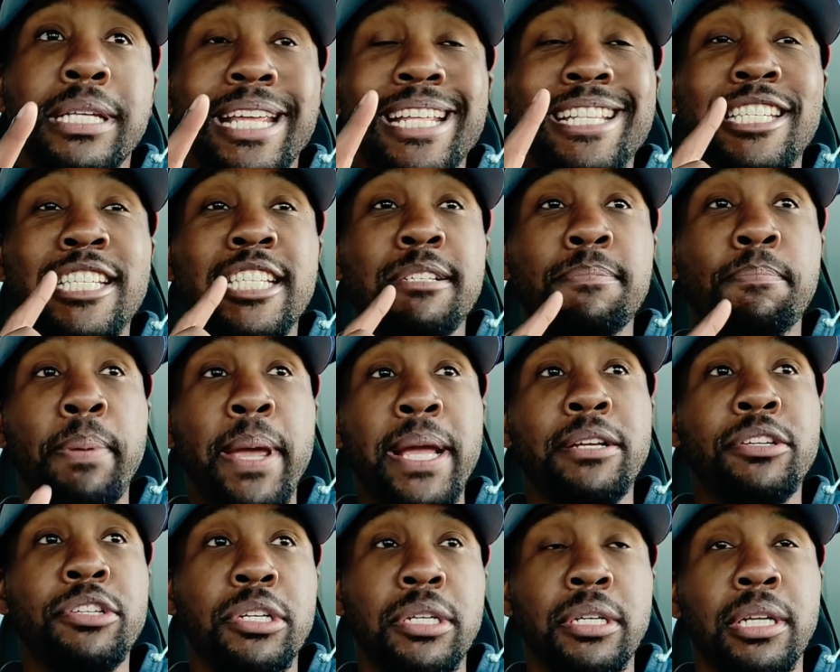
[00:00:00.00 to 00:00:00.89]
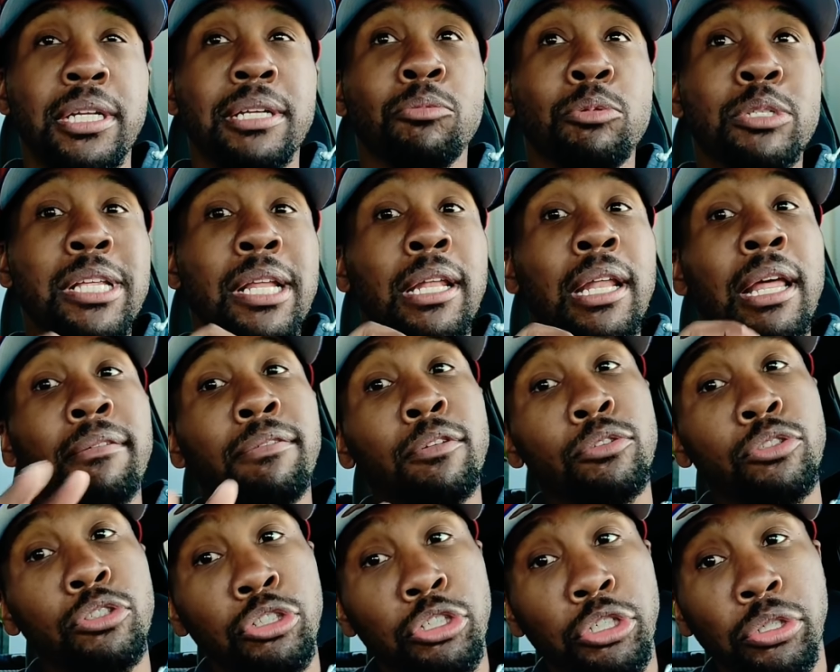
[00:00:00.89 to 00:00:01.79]
inspection. It was a
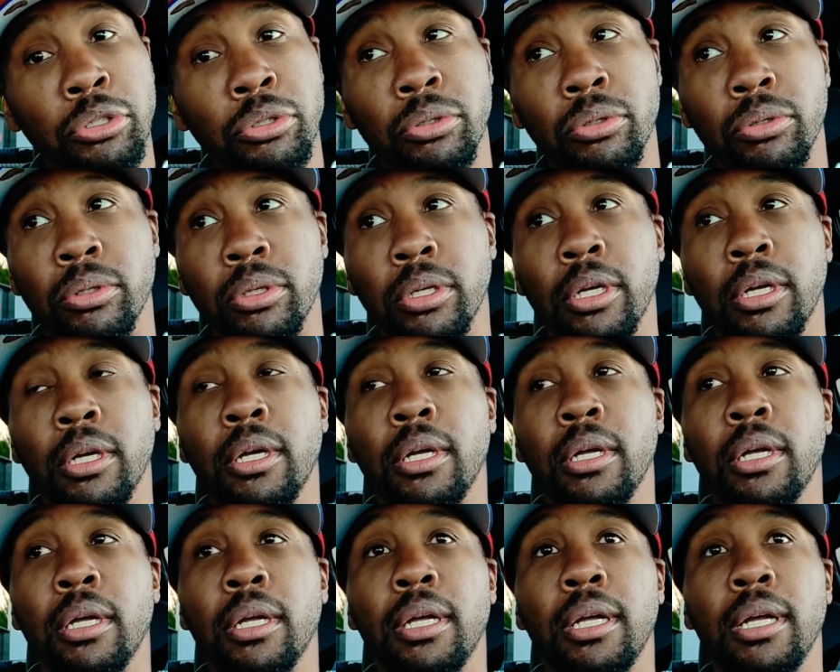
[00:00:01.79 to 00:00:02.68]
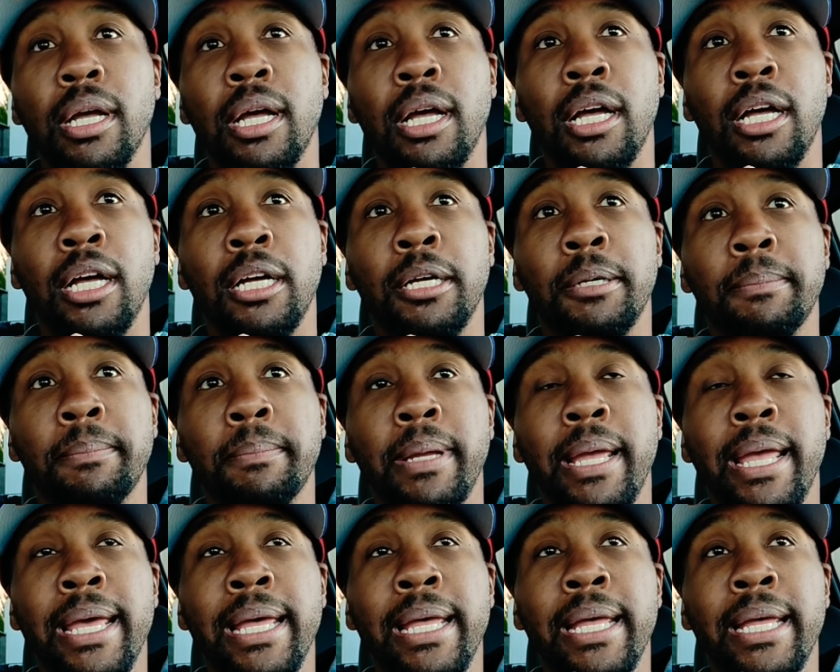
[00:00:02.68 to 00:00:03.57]
level 2,
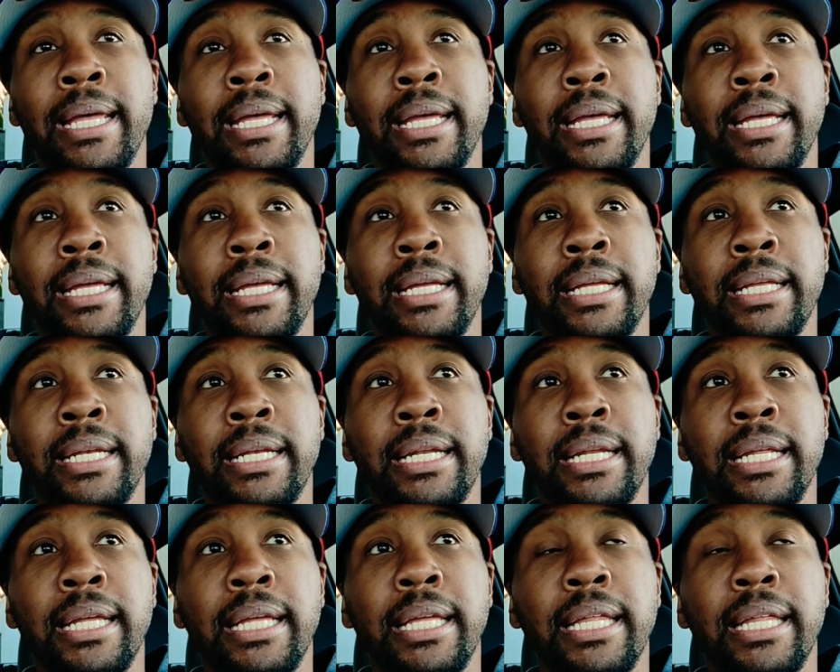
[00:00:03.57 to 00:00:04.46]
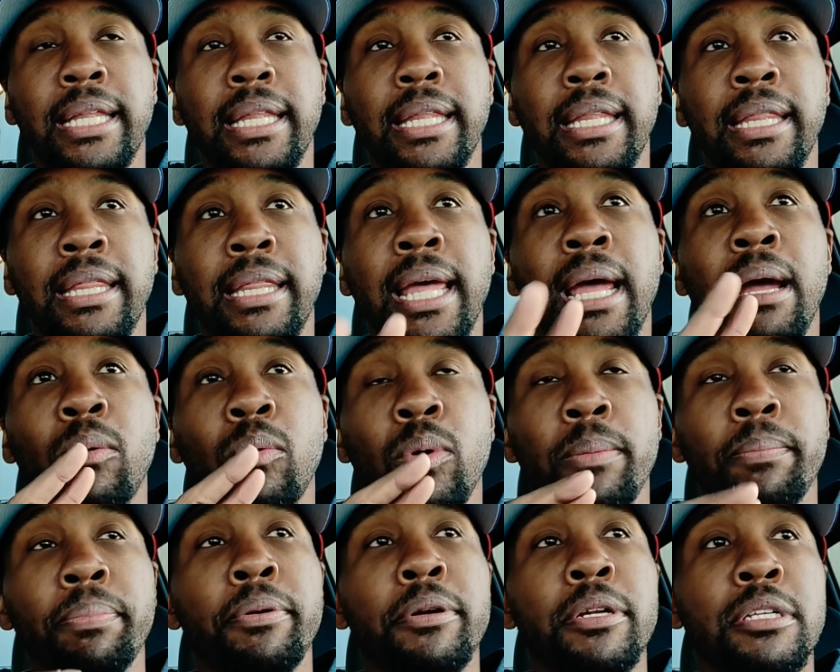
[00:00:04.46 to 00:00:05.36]
and that
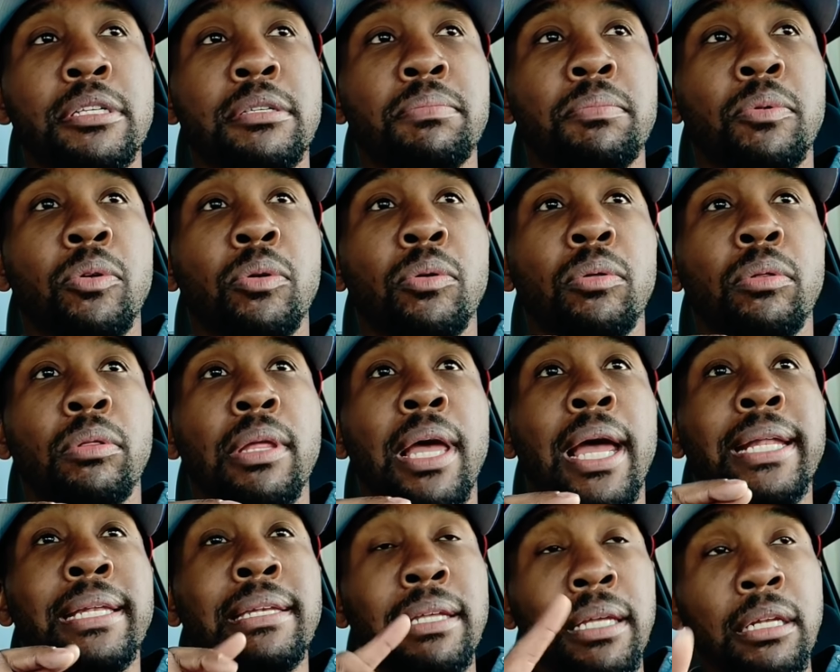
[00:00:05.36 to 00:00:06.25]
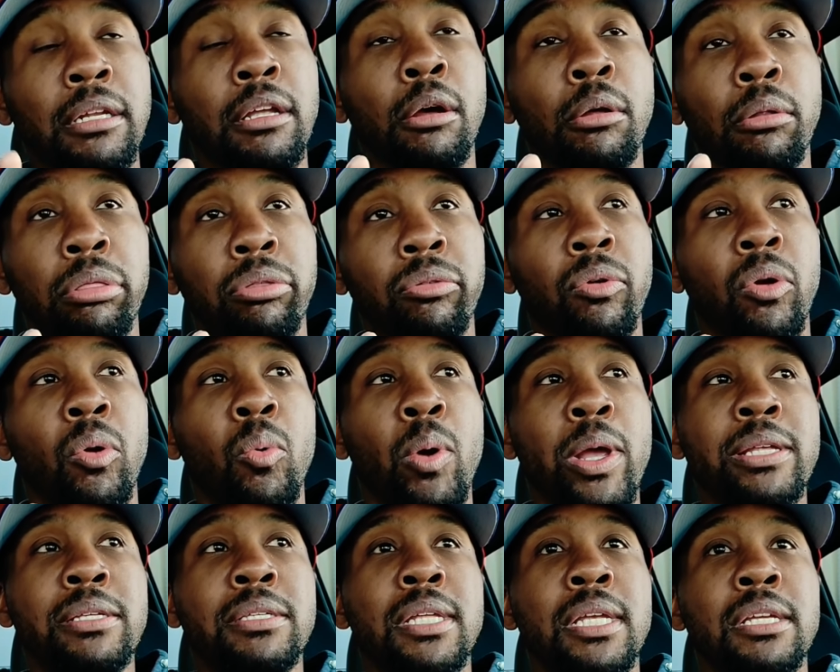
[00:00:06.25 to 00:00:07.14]
went pretty smooth. I did go through a
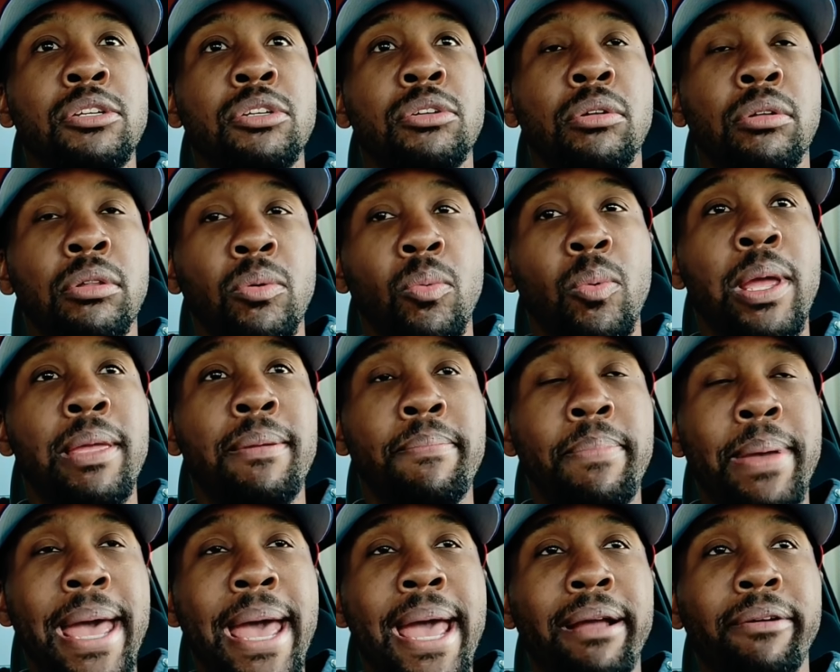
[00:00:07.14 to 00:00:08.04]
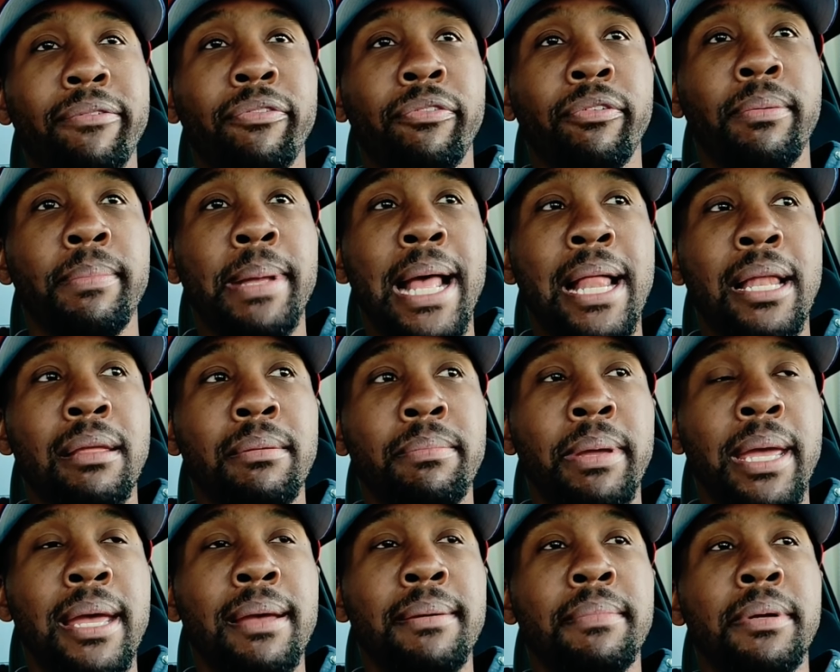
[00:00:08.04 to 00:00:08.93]
weigh station on the way back from
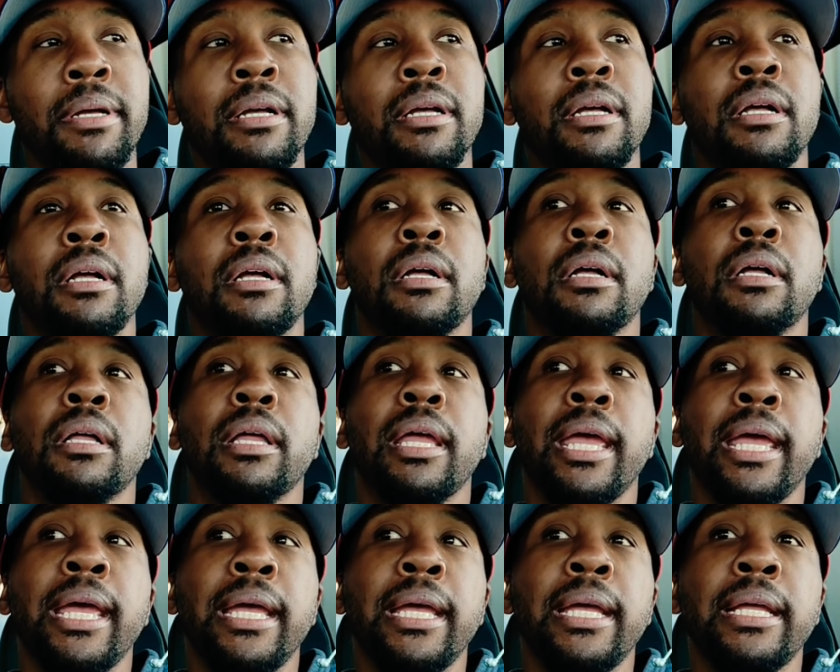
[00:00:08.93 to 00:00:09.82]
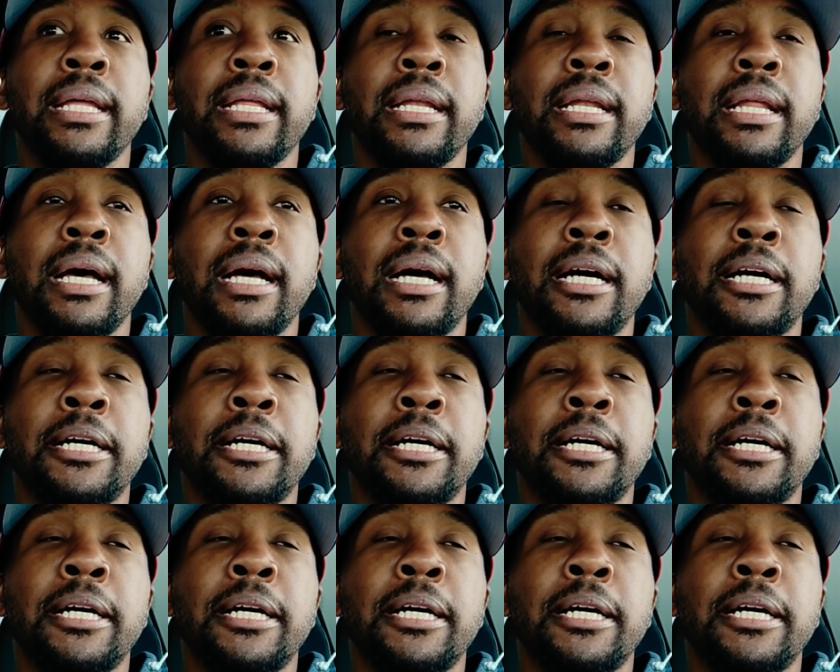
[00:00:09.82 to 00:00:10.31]
Alabama, and